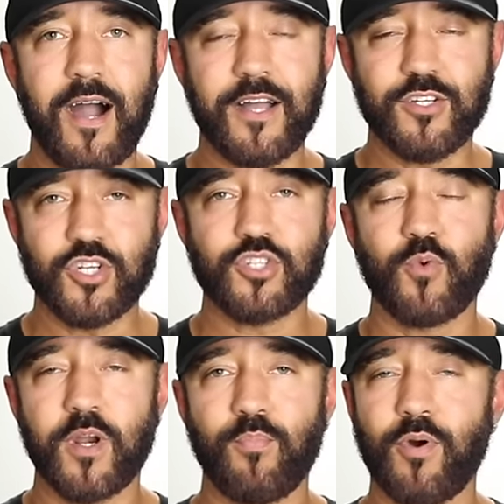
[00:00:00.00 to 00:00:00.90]
I just
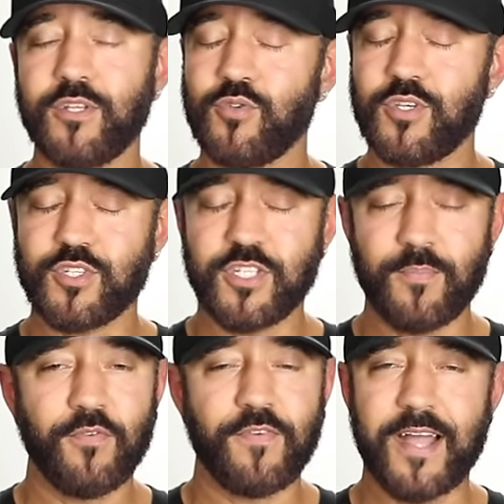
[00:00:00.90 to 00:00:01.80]
want to point to this
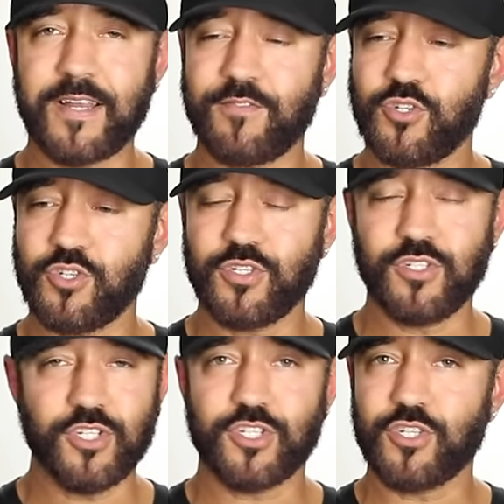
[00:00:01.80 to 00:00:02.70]
simple fact of just,
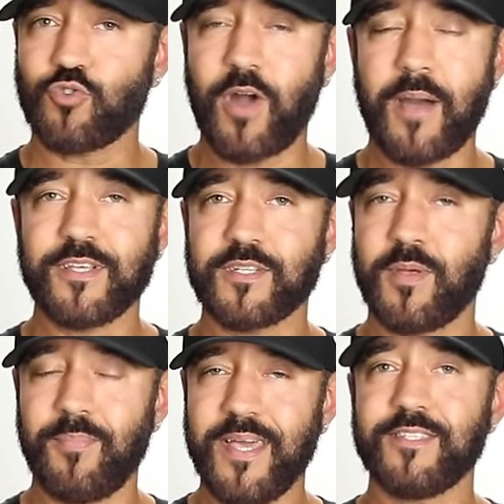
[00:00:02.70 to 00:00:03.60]
just describing some of
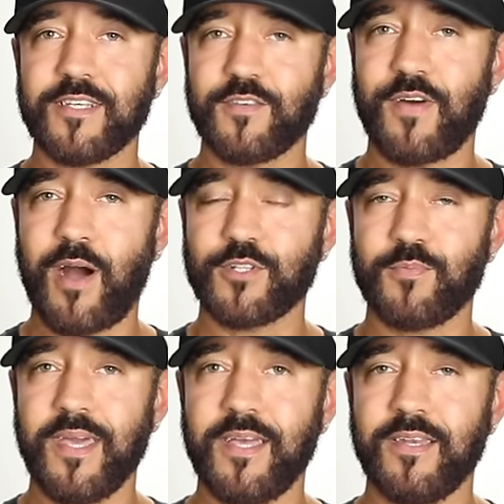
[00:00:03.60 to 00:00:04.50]
the basics of how it's
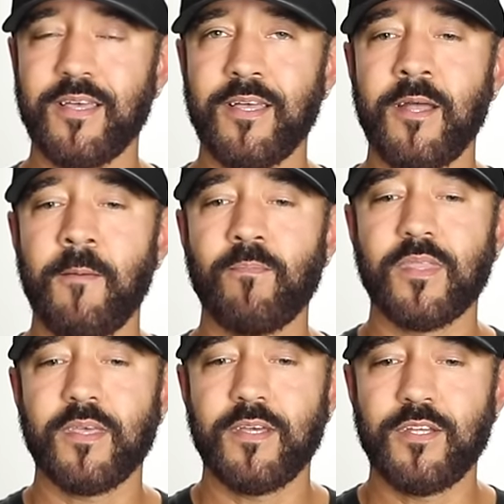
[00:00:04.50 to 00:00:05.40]
made.
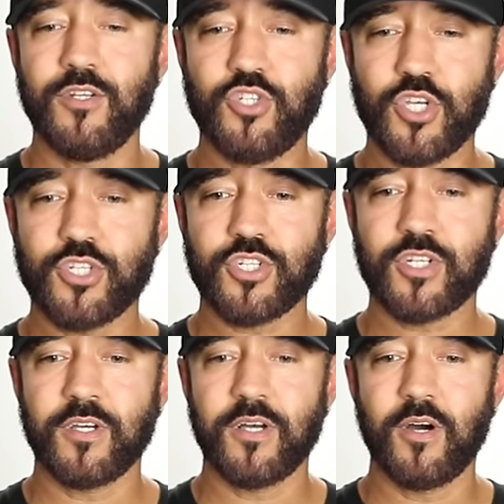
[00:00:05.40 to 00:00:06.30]
Just
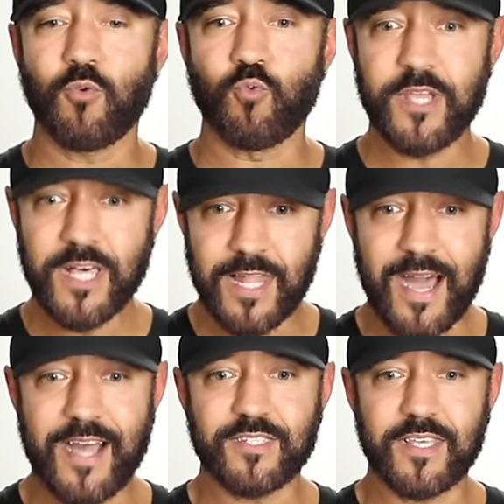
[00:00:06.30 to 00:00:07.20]

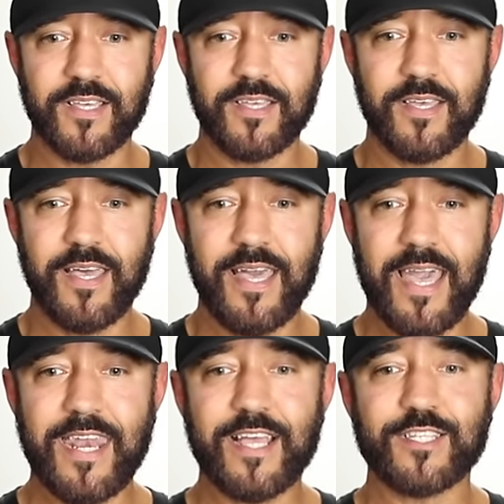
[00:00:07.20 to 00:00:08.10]
realizing
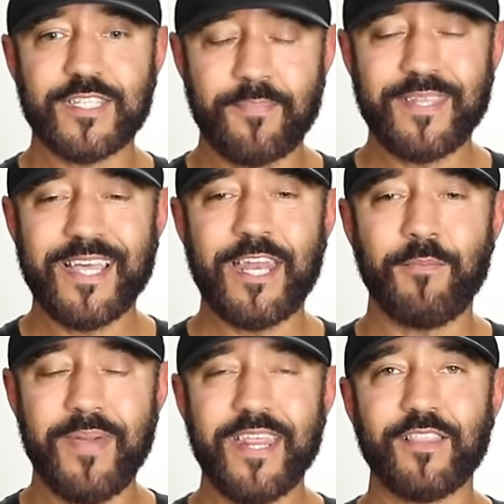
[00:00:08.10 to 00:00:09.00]
and accepting and
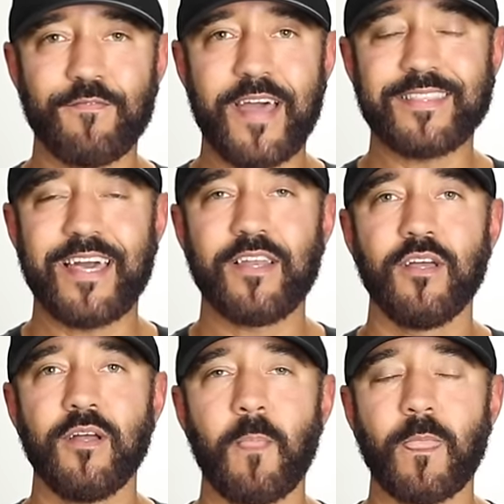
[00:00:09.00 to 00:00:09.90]
admitting the fact that
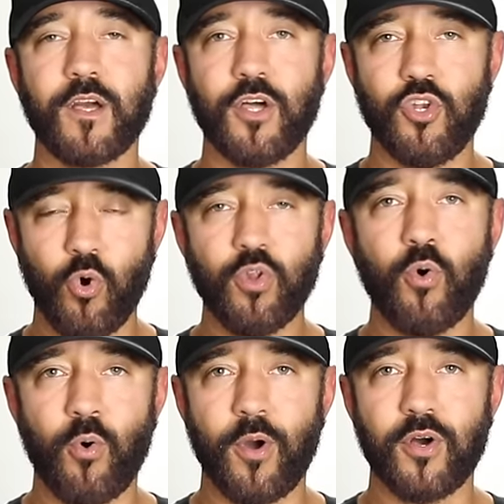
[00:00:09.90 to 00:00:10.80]

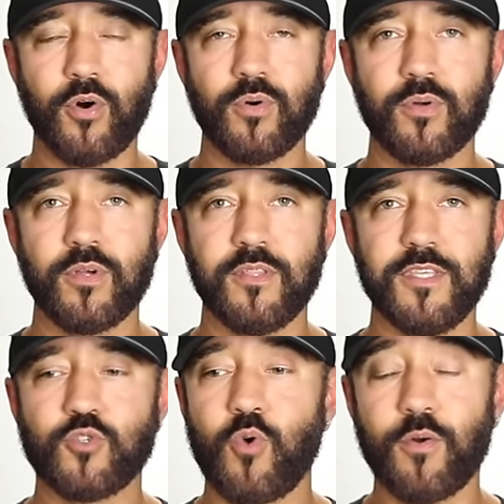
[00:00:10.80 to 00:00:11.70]
canola oil
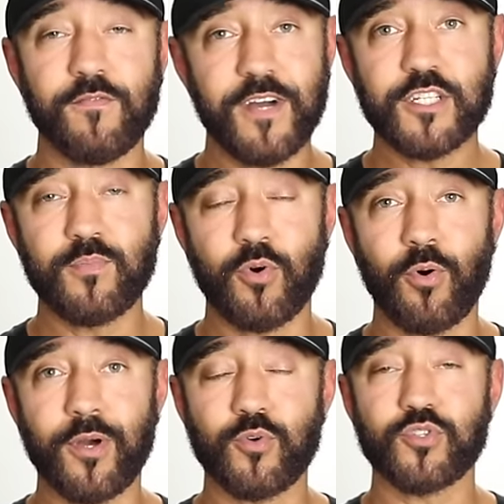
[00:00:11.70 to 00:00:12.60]
these quote vegetable
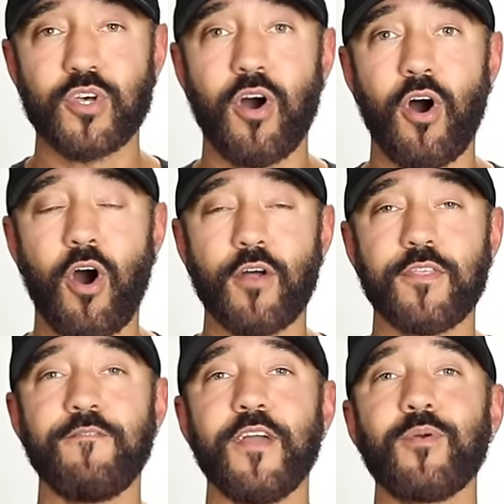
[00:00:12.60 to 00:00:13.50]
oils are
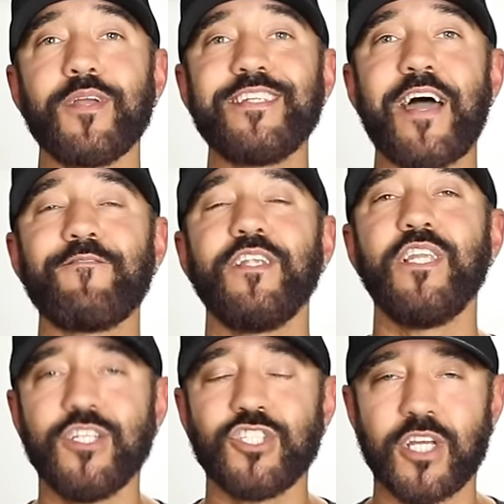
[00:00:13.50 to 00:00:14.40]
the very
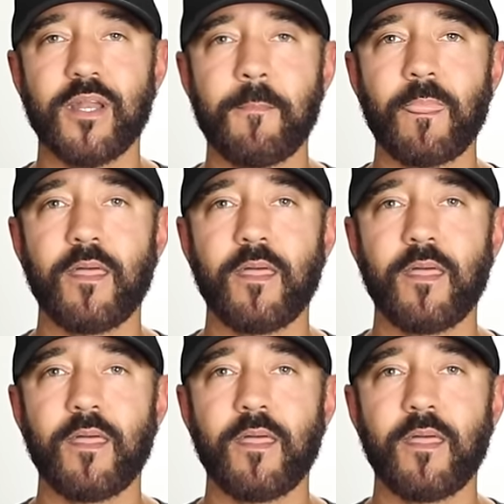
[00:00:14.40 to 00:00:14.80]
definition